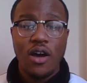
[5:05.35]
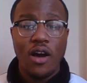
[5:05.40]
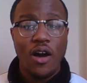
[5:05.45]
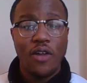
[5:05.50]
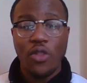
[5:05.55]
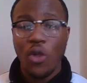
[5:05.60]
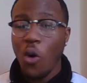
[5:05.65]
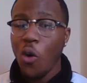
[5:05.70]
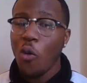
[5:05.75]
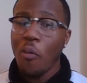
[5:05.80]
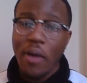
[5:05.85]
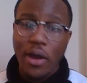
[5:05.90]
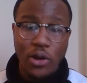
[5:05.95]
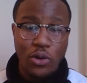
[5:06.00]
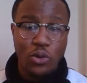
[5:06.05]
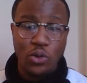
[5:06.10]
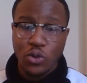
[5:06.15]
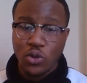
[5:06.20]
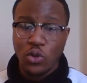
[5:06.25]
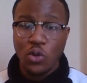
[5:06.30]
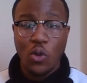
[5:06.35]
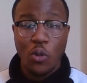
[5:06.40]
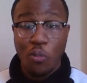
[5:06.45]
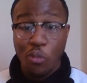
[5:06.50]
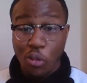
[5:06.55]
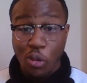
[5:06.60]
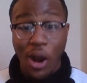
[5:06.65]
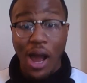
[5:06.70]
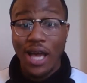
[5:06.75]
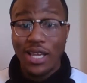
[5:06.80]
The whole medical school
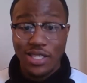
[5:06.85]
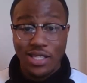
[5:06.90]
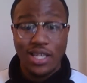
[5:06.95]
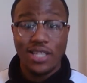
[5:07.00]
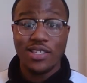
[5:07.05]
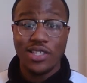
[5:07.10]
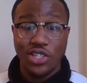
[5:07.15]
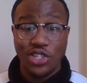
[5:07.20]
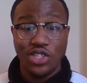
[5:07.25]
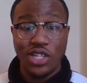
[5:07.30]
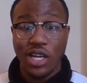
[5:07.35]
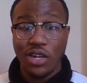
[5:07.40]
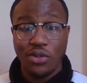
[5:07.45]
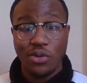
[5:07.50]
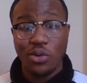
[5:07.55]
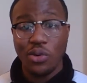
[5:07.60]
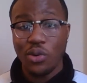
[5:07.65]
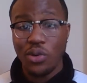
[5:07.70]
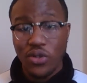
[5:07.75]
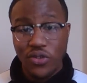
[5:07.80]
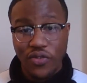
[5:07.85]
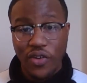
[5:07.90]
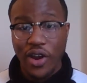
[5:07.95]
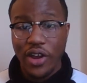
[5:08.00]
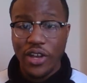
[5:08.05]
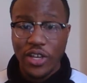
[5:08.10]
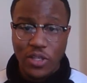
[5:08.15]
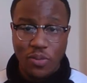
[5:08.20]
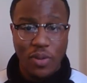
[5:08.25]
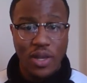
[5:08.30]
process in general is
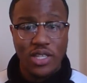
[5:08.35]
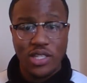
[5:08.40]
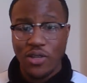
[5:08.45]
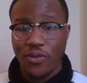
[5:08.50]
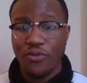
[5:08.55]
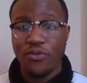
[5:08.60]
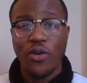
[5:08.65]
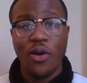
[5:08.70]
very expensive,